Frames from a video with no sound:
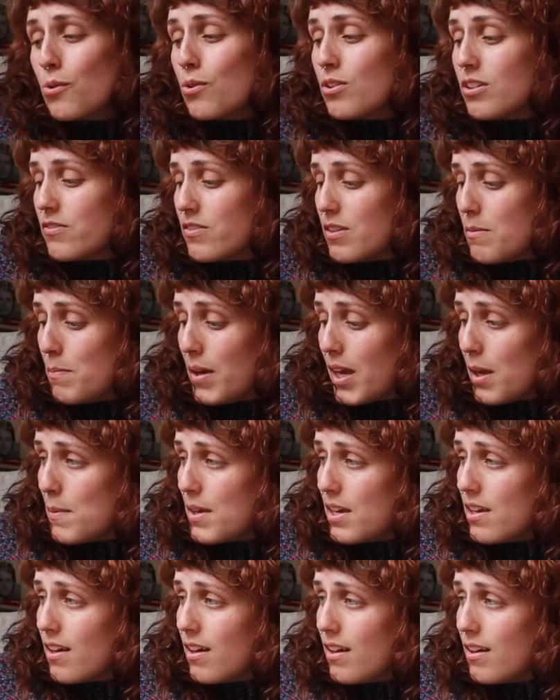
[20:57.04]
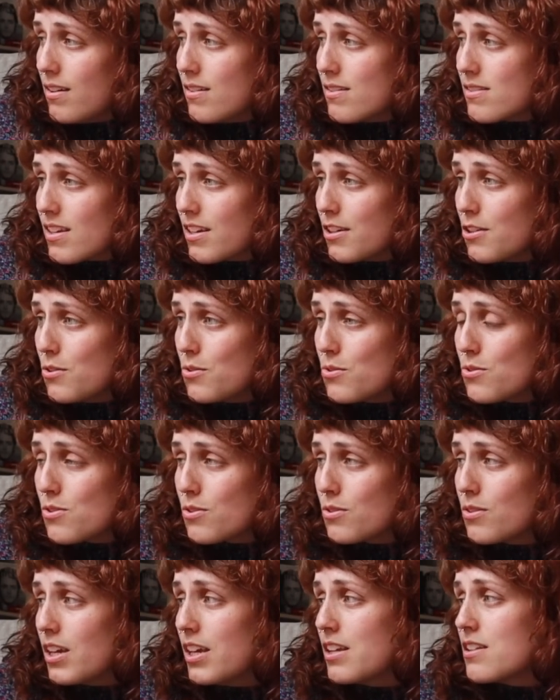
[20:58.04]
all of the baby yarns
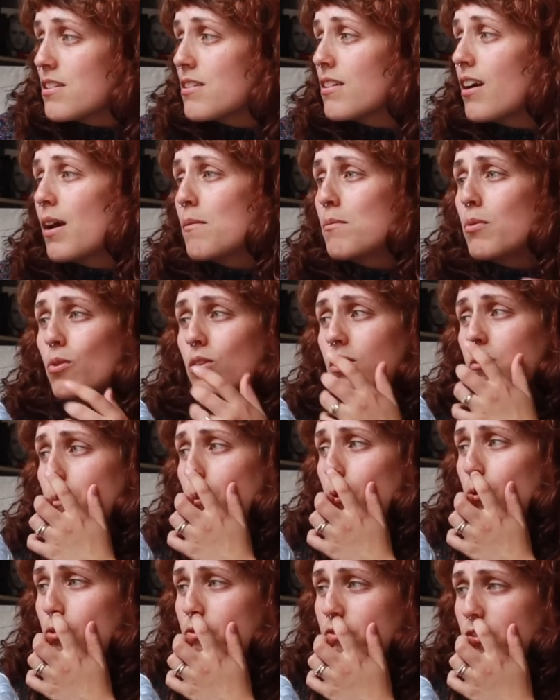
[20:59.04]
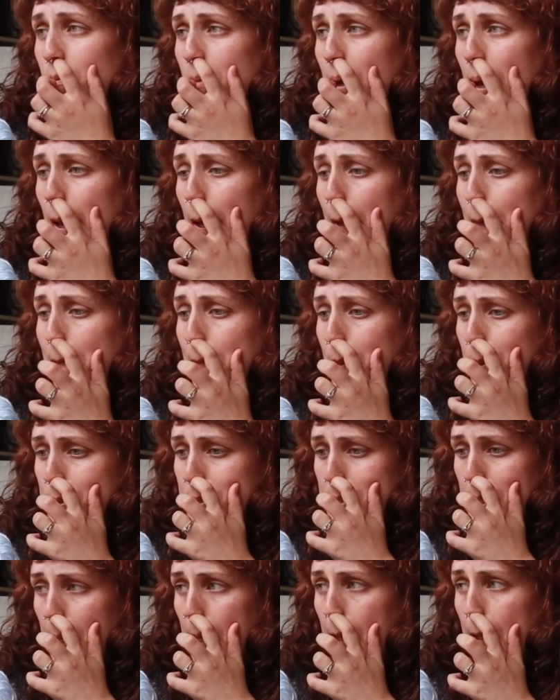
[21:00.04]
I bought them all for my mood
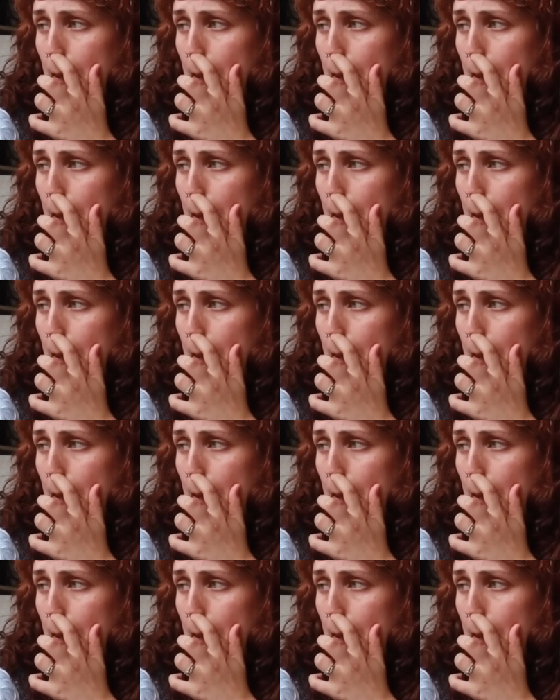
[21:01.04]
snake.